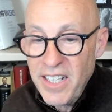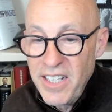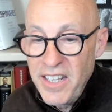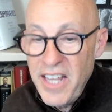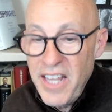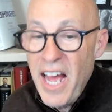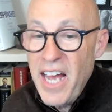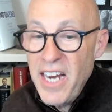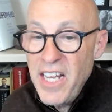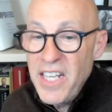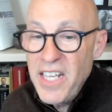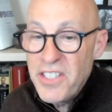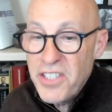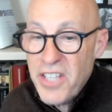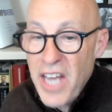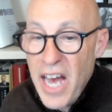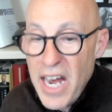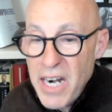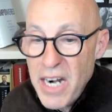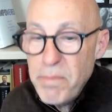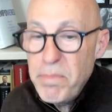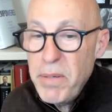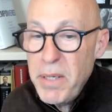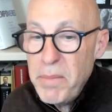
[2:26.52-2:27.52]
that it's
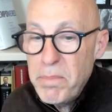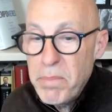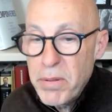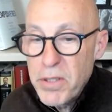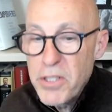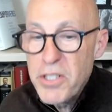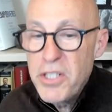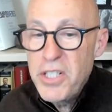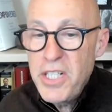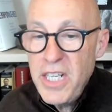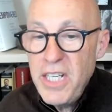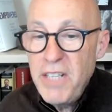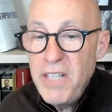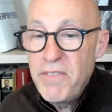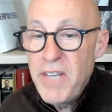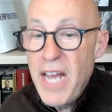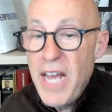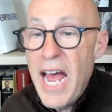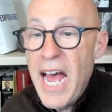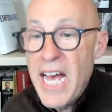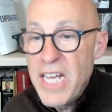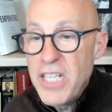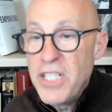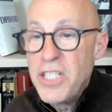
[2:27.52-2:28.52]
got to be perceived
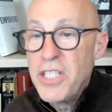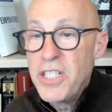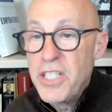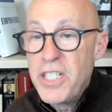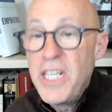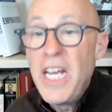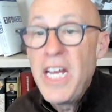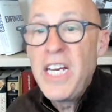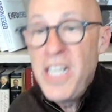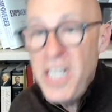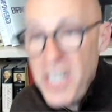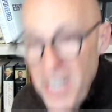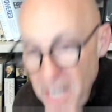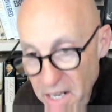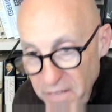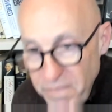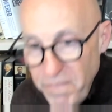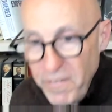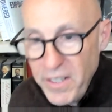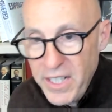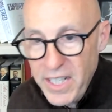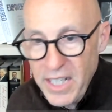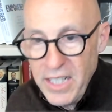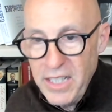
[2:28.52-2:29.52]
as
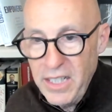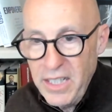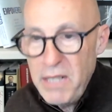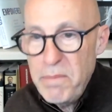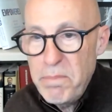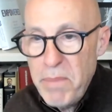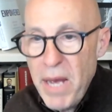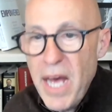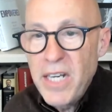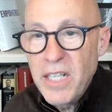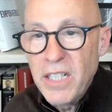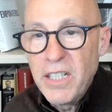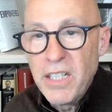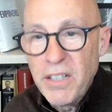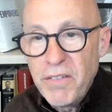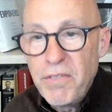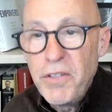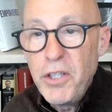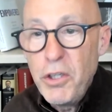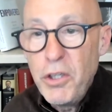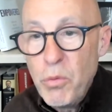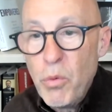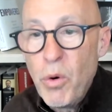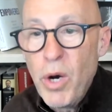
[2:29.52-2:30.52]
significantly better
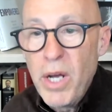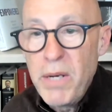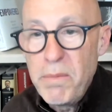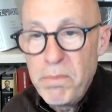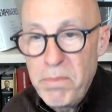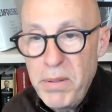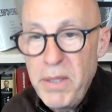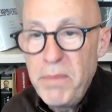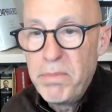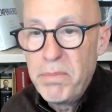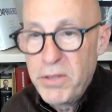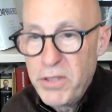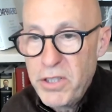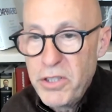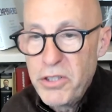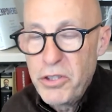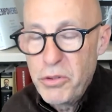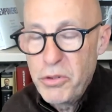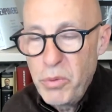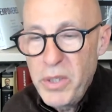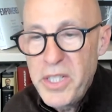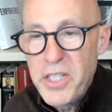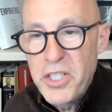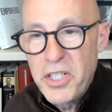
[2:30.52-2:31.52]
if you want people to
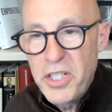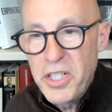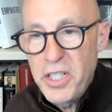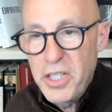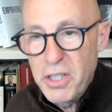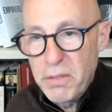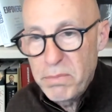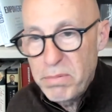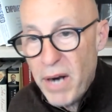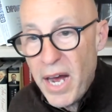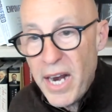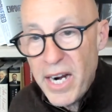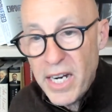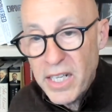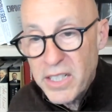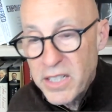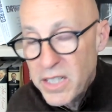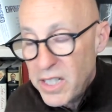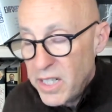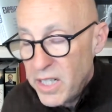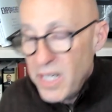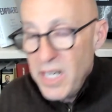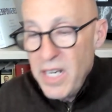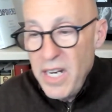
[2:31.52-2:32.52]
switch to your
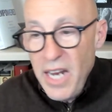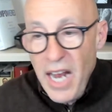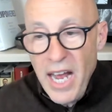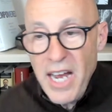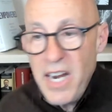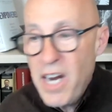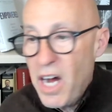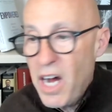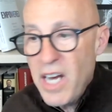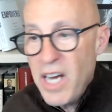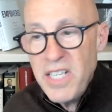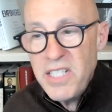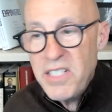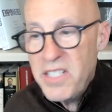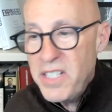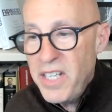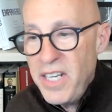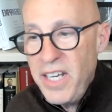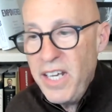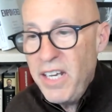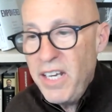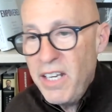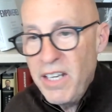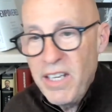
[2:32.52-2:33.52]
product. And
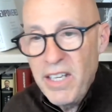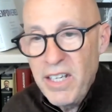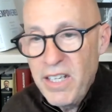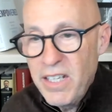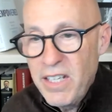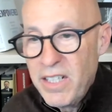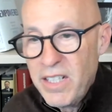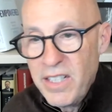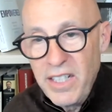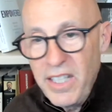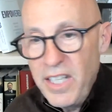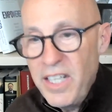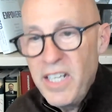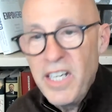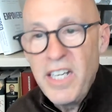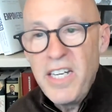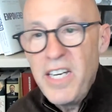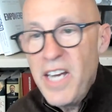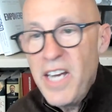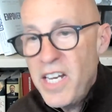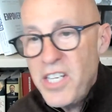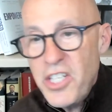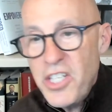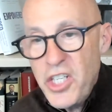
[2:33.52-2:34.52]
honestly, in a
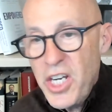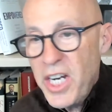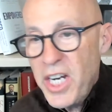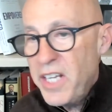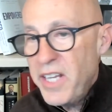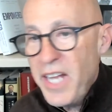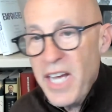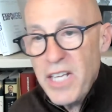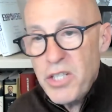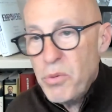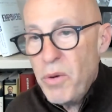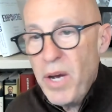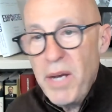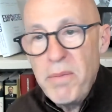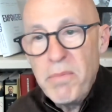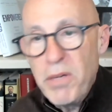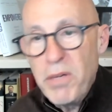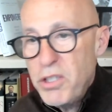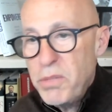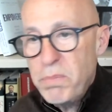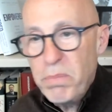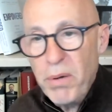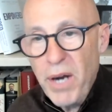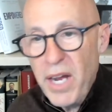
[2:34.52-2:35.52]
nutshell, that's why
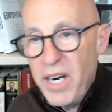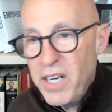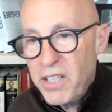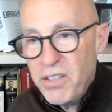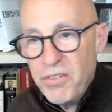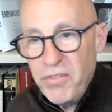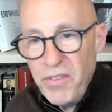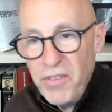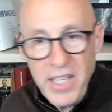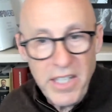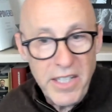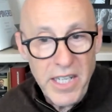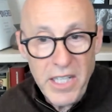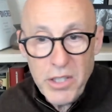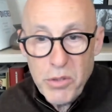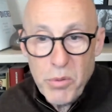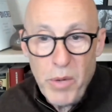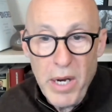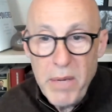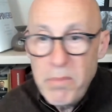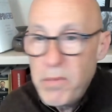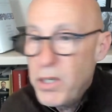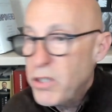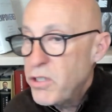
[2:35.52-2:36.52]
most products fail. That's
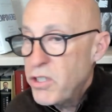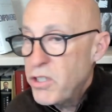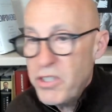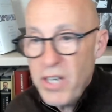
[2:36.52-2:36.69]
why most